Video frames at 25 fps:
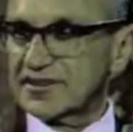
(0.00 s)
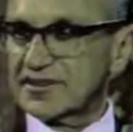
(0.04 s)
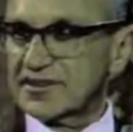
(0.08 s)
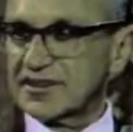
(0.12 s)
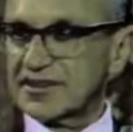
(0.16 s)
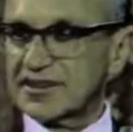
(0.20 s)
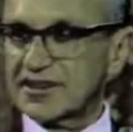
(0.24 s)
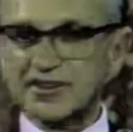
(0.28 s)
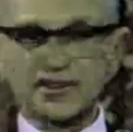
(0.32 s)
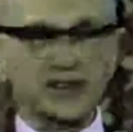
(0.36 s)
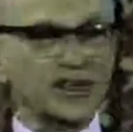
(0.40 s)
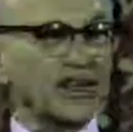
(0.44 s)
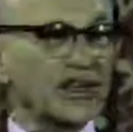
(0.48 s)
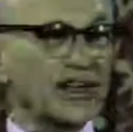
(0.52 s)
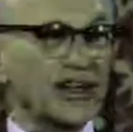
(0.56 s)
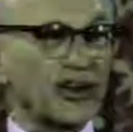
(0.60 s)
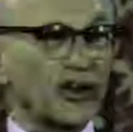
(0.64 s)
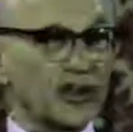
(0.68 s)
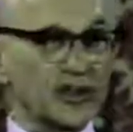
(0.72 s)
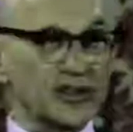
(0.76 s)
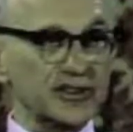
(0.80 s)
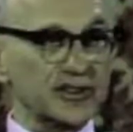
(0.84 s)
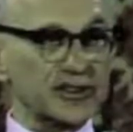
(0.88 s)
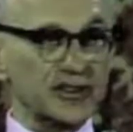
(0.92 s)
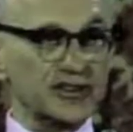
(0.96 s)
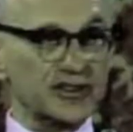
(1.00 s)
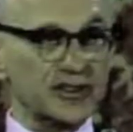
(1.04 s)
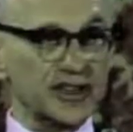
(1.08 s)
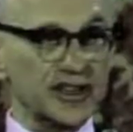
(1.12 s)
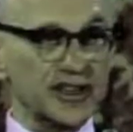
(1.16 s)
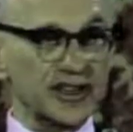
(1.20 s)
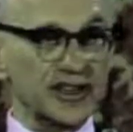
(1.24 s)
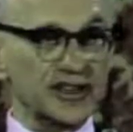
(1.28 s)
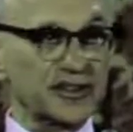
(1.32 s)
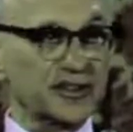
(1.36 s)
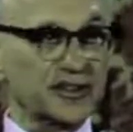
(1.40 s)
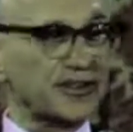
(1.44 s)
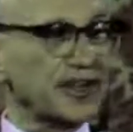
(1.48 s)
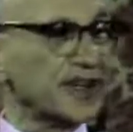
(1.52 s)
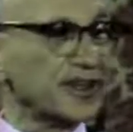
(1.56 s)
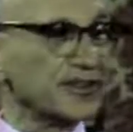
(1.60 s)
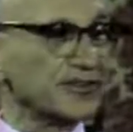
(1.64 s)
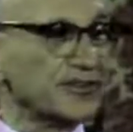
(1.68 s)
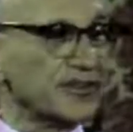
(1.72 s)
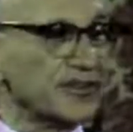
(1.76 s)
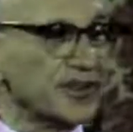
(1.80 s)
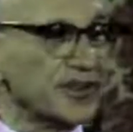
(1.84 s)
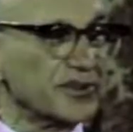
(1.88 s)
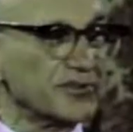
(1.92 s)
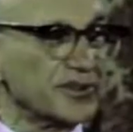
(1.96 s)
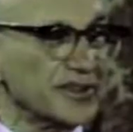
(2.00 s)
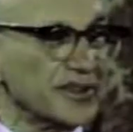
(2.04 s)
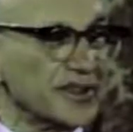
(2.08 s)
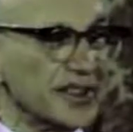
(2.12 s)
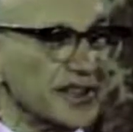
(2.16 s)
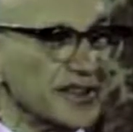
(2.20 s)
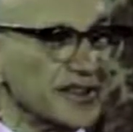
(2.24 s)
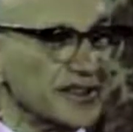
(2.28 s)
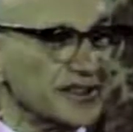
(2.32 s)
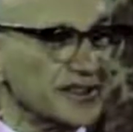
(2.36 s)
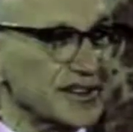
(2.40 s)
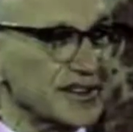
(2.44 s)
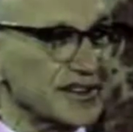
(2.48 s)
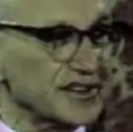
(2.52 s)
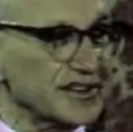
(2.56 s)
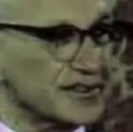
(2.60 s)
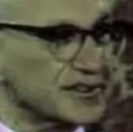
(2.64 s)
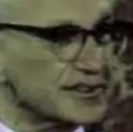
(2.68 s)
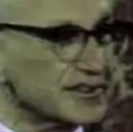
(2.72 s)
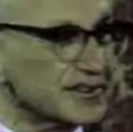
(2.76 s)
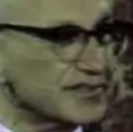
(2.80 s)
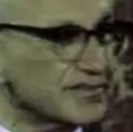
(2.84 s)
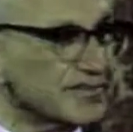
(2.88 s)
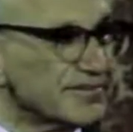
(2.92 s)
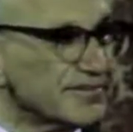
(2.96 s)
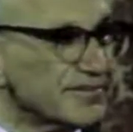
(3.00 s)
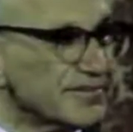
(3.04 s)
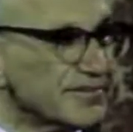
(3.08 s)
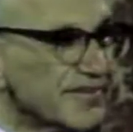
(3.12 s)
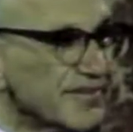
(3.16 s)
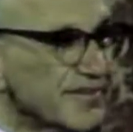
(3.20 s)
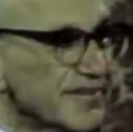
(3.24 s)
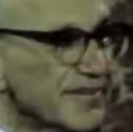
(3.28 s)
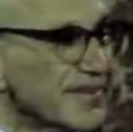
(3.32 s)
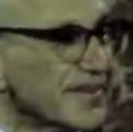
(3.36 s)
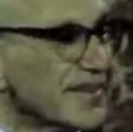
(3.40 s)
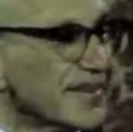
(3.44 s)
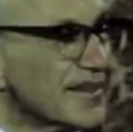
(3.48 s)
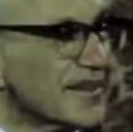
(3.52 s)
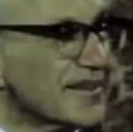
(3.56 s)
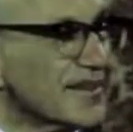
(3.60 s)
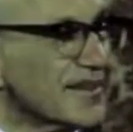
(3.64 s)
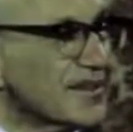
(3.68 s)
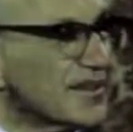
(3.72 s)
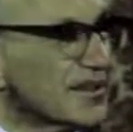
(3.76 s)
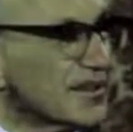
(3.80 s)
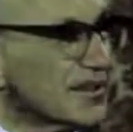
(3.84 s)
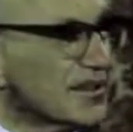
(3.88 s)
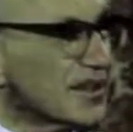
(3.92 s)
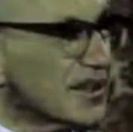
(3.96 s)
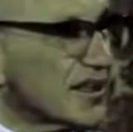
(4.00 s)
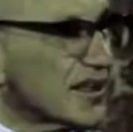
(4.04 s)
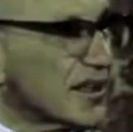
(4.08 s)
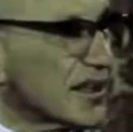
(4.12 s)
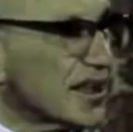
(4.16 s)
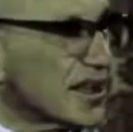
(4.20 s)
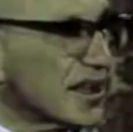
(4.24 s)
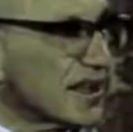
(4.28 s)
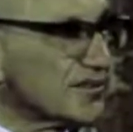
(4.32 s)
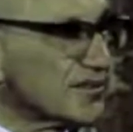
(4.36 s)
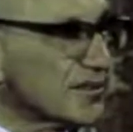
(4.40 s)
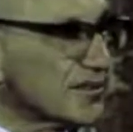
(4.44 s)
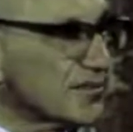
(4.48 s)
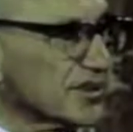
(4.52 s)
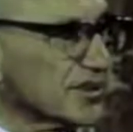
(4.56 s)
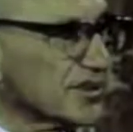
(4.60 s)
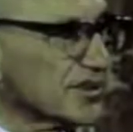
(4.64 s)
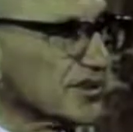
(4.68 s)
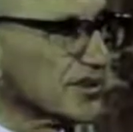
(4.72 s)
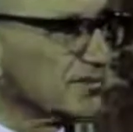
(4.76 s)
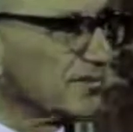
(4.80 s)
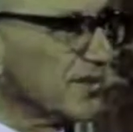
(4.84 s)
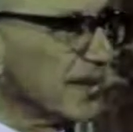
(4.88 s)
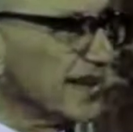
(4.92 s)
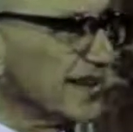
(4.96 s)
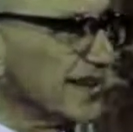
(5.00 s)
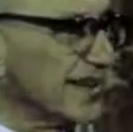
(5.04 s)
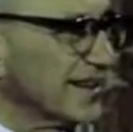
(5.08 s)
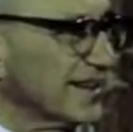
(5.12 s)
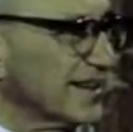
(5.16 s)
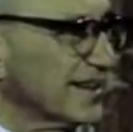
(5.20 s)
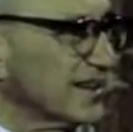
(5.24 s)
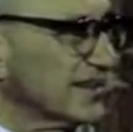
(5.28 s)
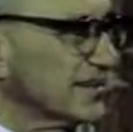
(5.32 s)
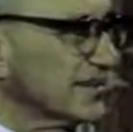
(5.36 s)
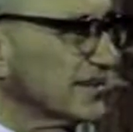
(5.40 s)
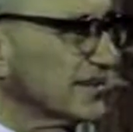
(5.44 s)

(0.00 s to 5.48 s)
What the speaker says: It's also an indirect form of taxation. Government spending